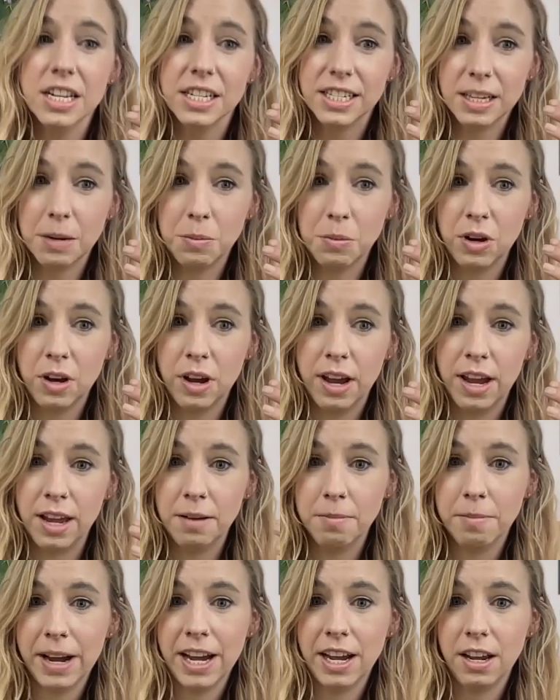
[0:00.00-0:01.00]

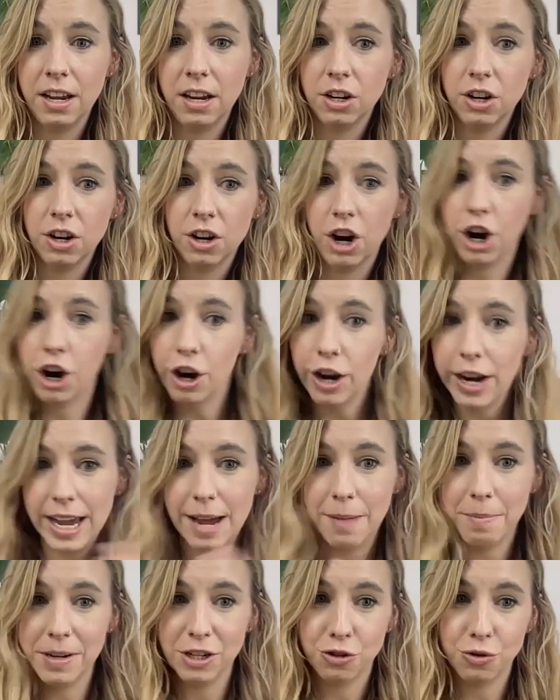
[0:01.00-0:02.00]
someone might
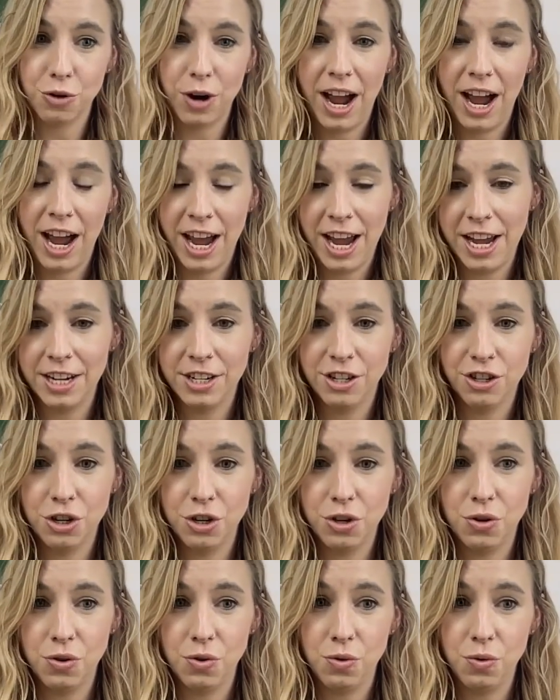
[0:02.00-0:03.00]
hurry up and try
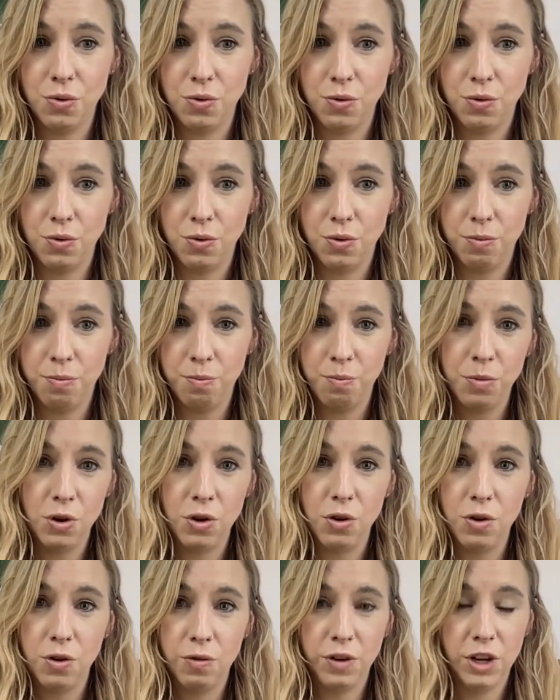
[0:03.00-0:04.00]
to
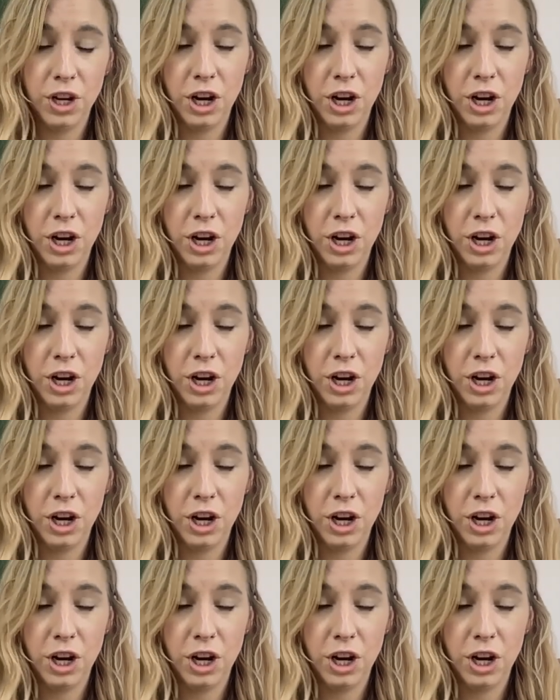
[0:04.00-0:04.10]
move,